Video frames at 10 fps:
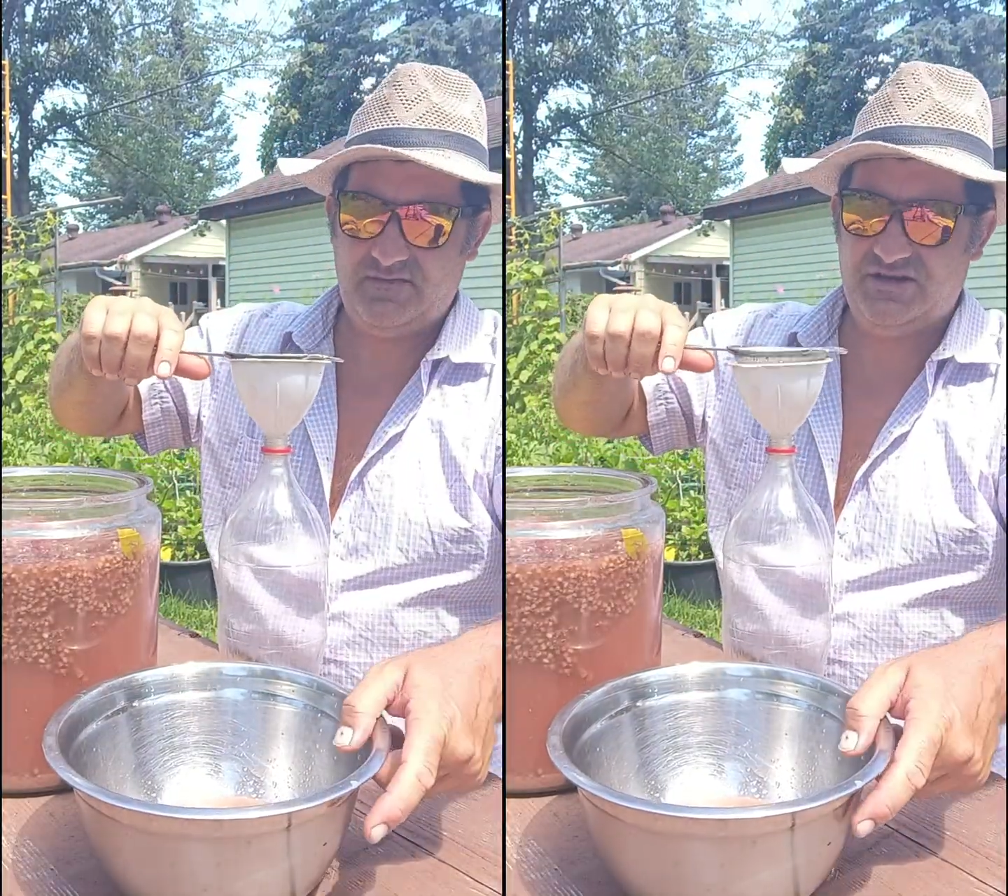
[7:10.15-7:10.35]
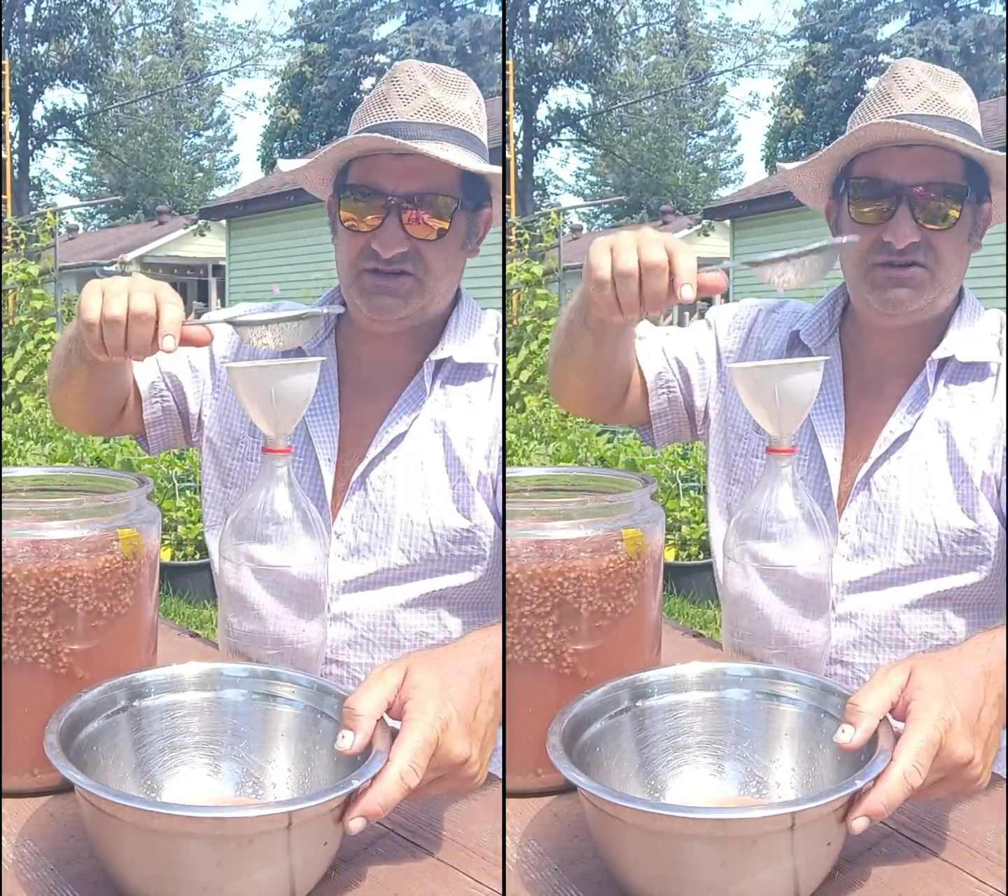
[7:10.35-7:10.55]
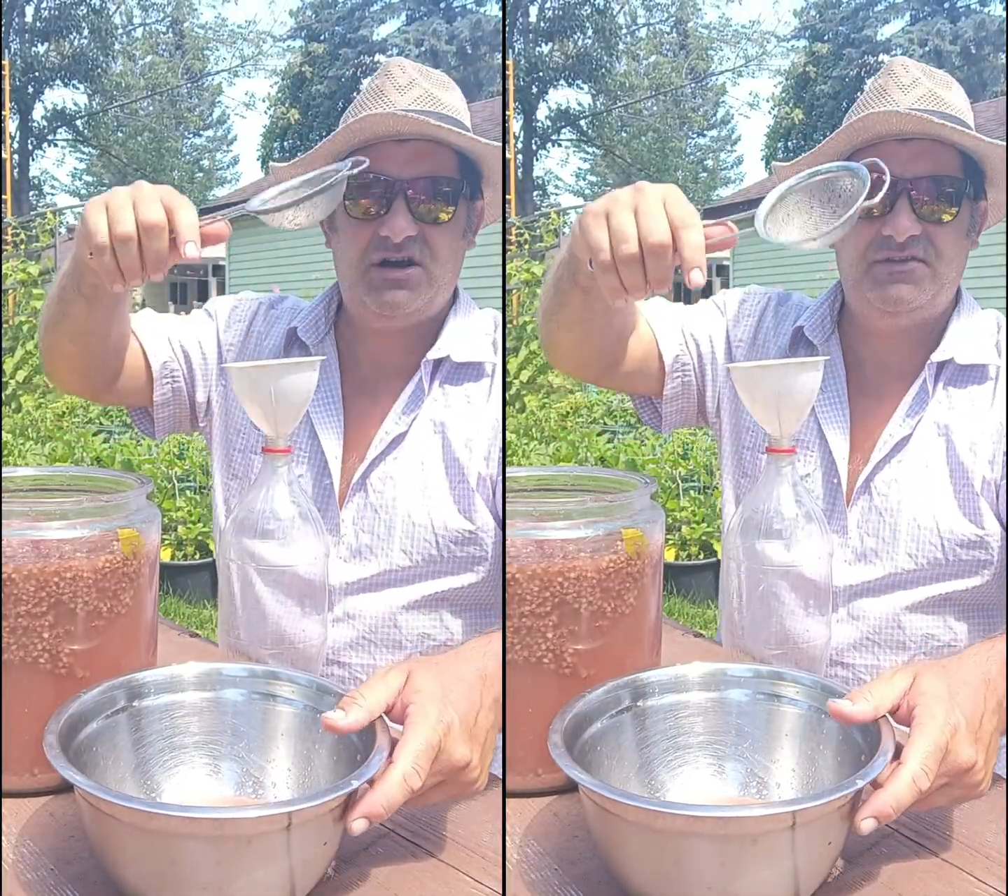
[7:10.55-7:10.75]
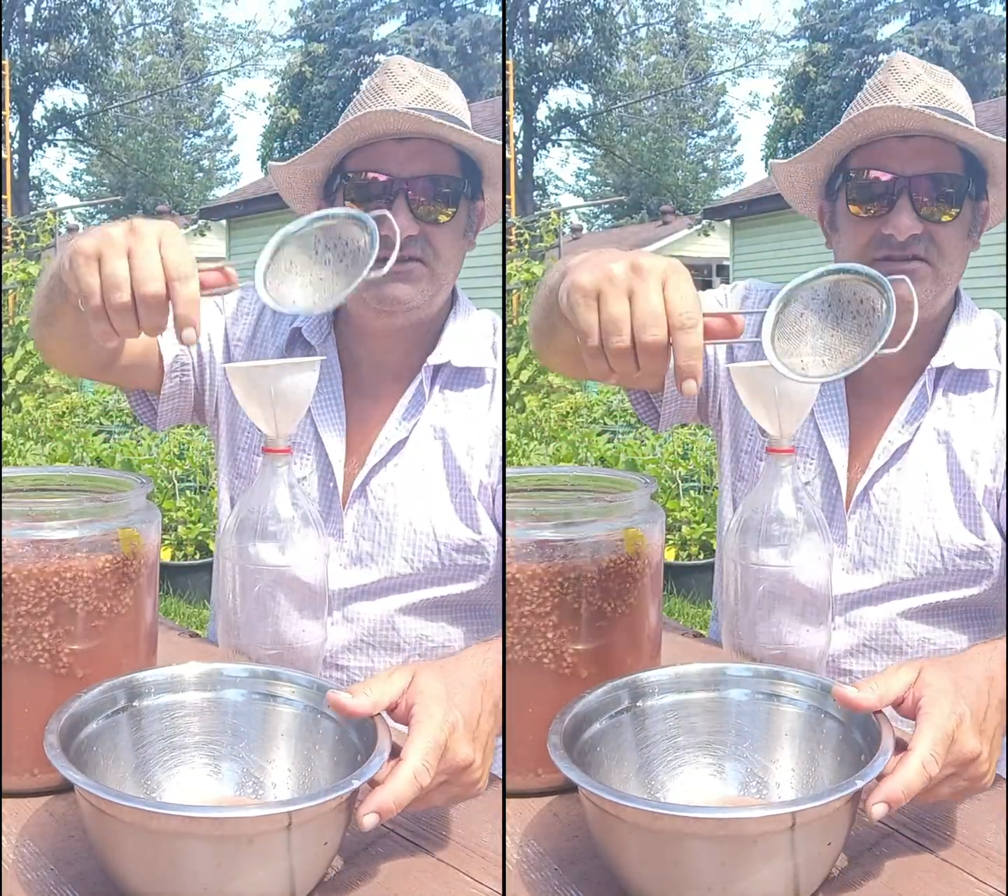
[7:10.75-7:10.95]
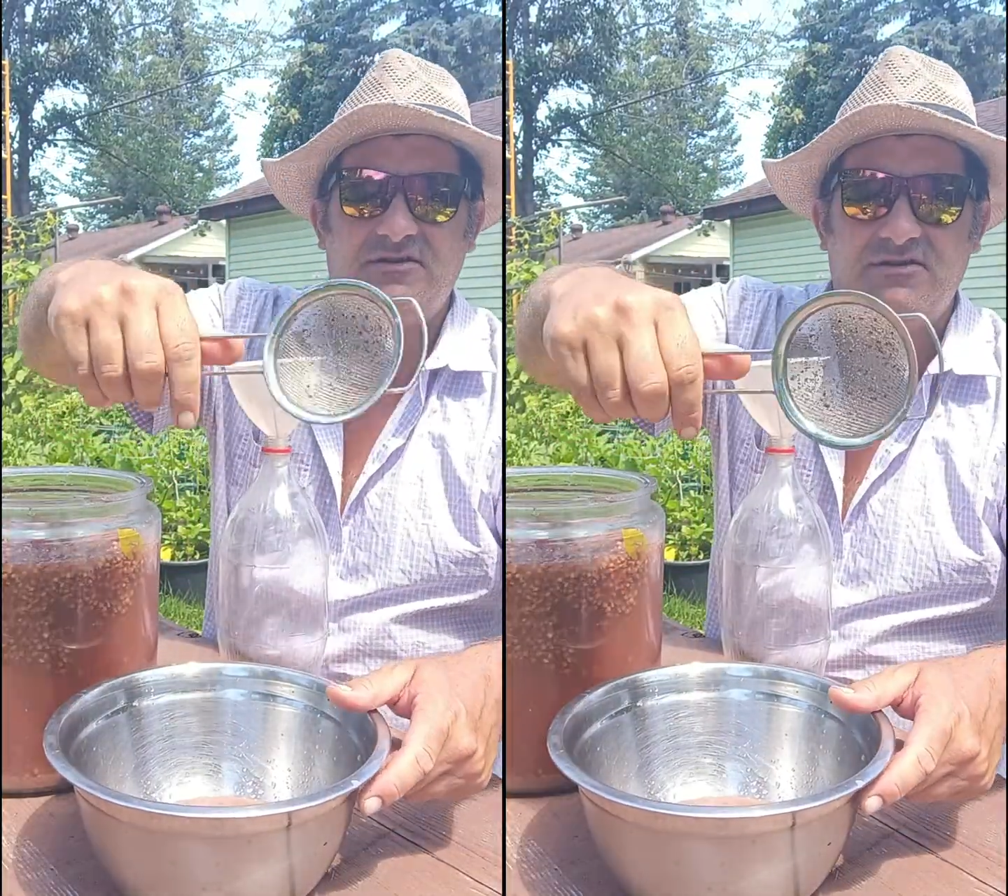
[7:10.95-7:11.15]
I just got
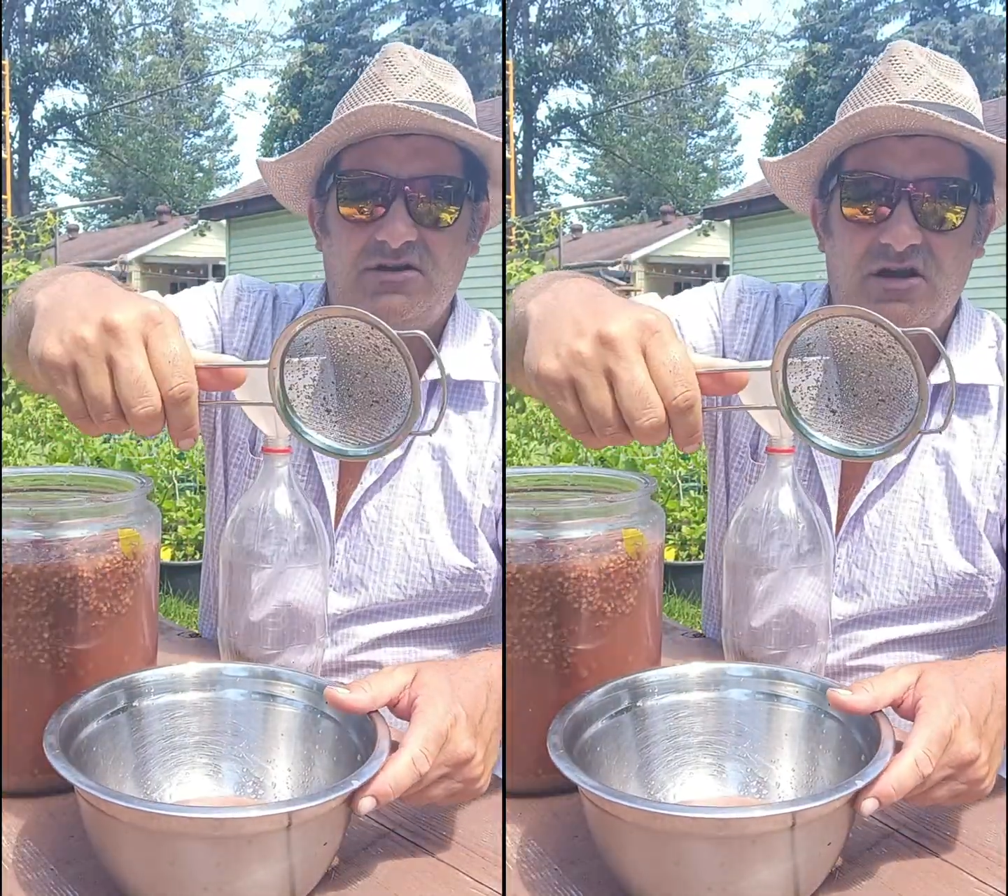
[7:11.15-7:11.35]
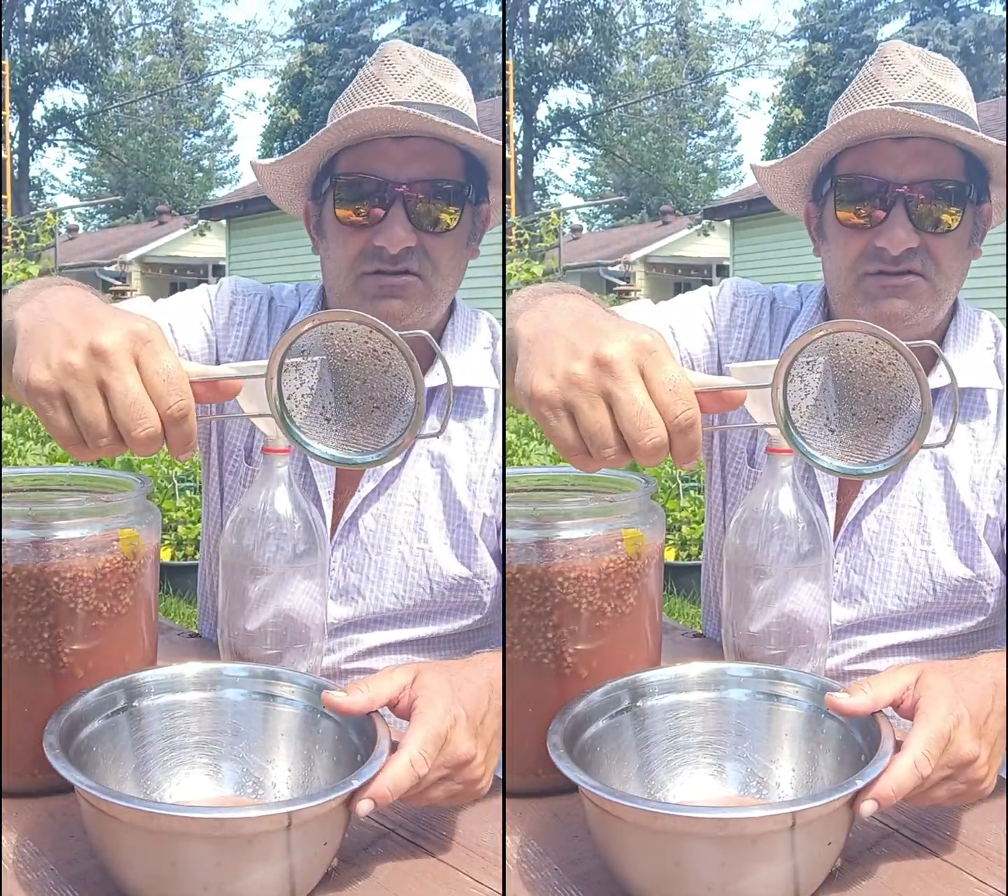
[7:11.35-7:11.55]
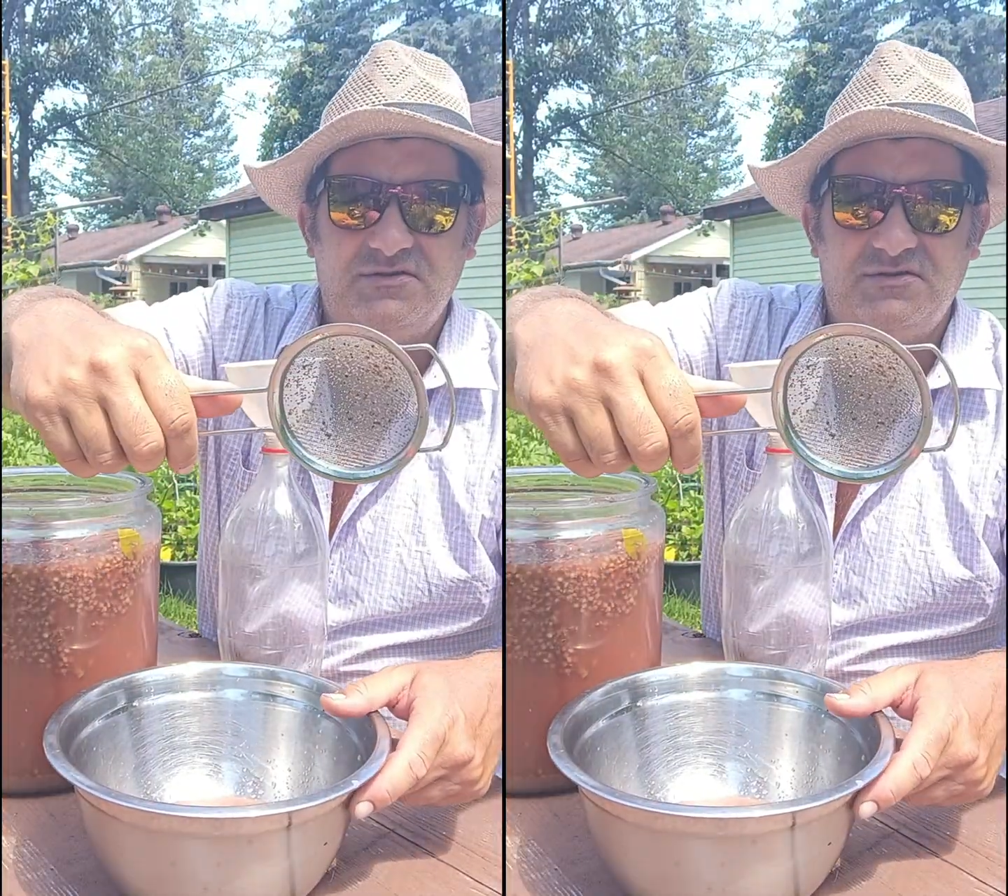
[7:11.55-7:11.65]
this at the dollar